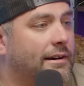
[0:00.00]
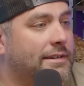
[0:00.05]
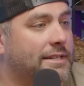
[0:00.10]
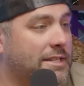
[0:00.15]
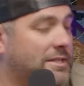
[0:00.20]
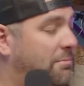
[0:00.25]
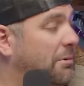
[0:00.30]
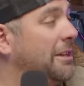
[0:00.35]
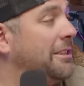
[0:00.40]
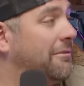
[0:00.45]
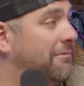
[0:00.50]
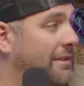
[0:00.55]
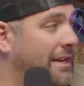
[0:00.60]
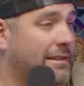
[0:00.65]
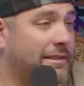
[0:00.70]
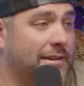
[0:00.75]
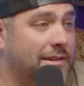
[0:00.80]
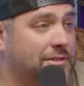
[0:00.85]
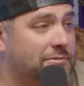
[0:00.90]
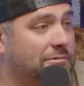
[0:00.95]
Despite the
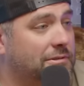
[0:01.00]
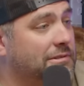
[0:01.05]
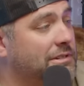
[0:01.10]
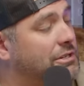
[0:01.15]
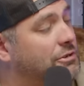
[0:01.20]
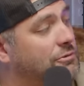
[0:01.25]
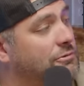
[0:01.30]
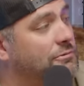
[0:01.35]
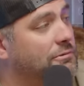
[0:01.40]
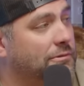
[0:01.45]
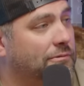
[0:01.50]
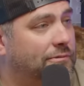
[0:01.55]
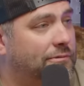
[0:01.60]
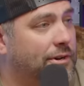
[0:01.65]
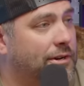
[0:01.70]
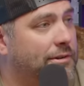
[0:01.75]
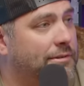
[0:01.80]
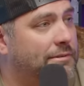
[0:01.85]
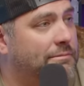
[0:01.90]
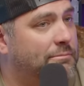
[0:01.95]
fact that it's really cool and
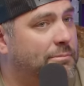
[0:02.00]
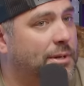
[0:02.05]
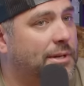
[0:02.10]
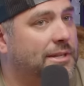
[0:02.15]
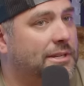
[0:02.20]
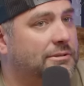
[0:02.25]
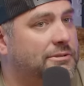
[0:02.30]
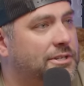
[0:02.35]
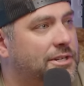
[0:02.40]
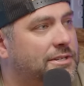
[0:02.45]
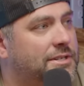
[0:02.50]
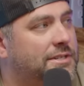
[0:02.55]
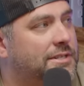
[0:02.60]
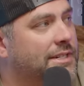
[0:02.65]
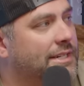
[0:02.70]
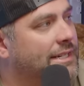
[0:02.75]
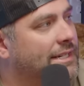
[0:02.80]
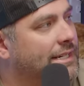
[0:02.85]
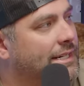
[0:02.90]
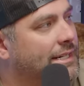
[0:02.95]
fun, but you just
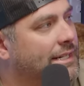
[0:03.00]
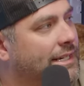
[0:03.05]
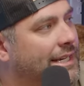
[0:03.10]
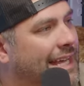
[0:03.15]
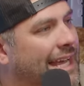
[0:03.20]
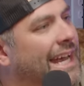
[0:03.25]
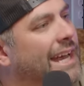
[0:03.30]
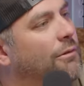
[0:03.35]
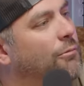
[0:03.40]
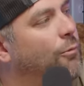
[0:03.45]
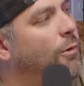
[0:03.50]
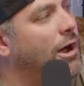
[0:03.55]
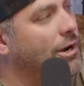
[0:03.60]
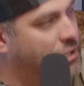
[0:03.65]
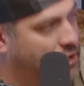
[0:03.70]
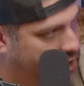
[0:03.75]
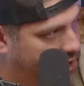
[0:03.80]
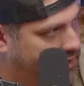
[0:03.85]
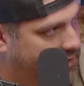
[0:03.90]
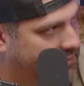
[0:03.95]
can't
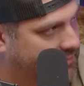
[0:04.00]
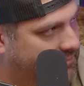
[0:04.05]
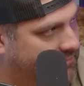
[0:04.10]
watch it.